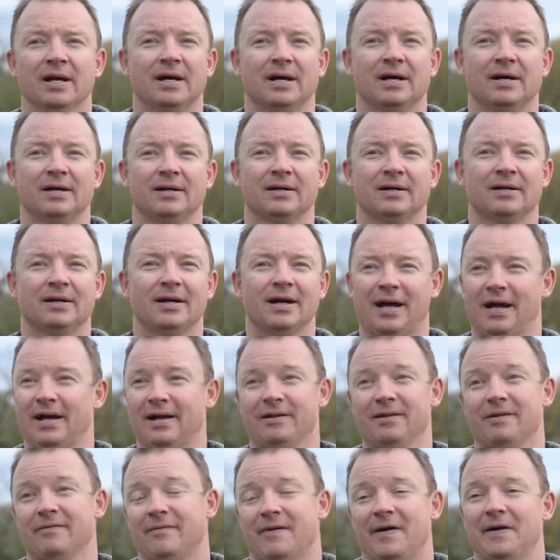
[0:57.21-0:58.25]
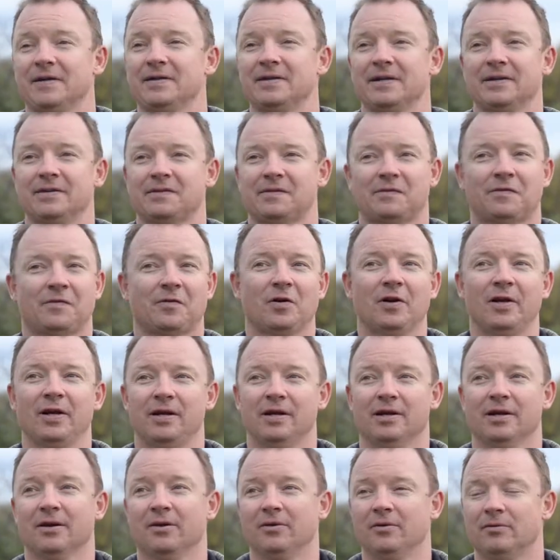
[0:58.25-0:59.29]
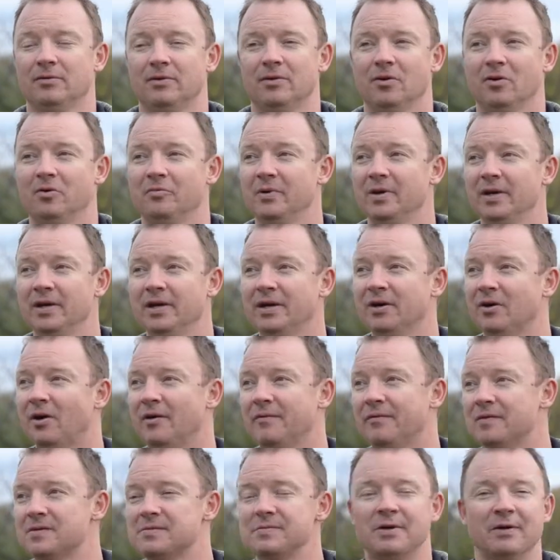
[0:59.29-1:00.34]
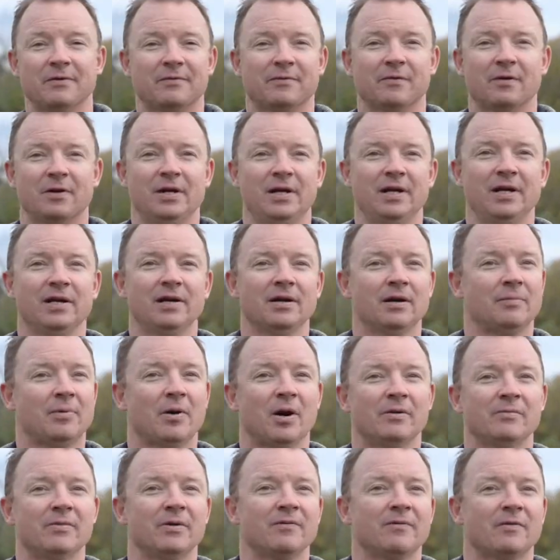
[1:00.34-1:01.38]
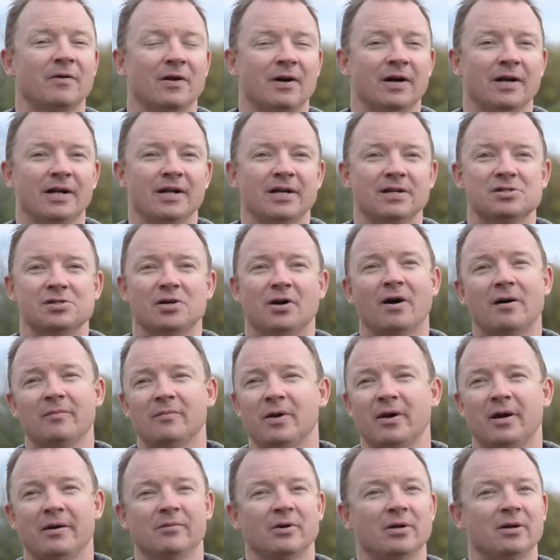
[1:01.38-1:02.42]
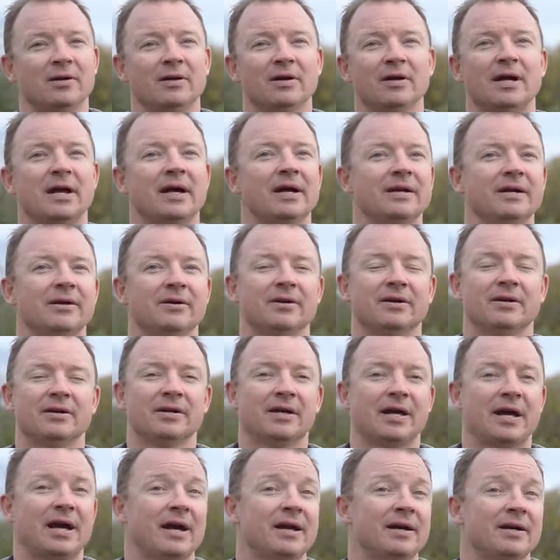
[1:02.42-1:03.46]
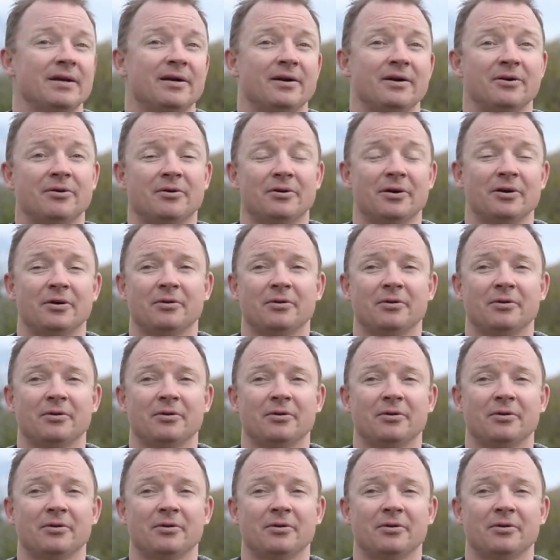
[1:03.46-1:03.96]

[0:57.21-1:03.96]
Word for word: Uh, and the fact that it's free, you know, nobody offers me a free apartment for any job that I'm going to look at here in Canada or